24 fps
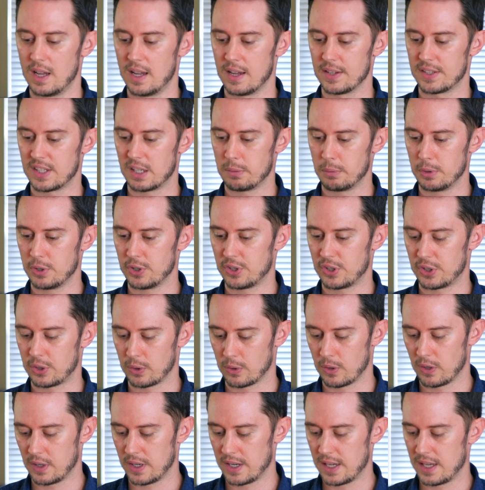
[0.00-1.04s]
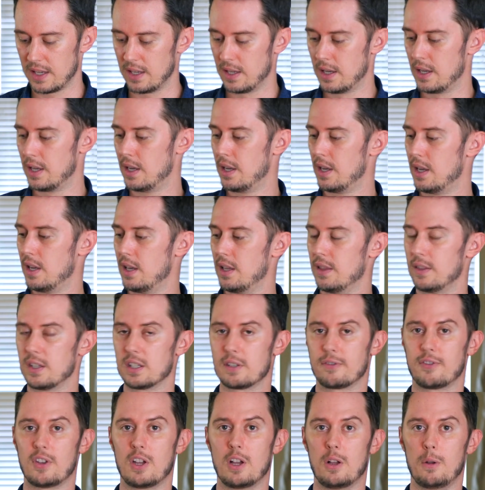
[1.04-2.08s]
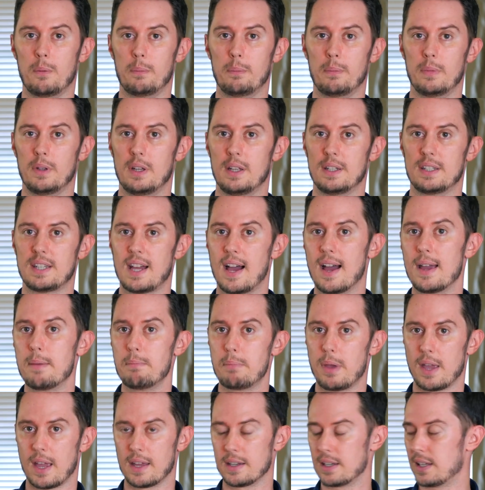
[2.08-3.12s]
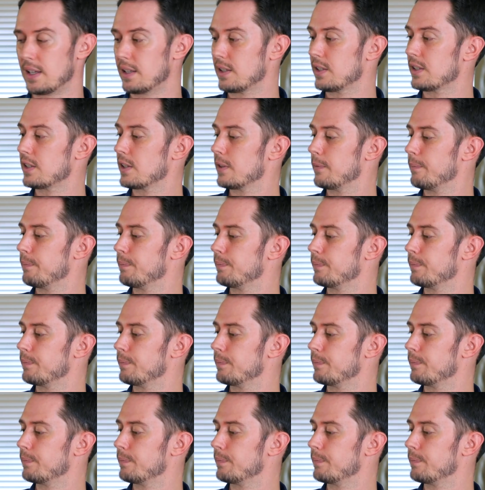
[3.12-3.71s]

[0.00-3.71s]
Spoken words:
Similar story. This film, Time Bandits,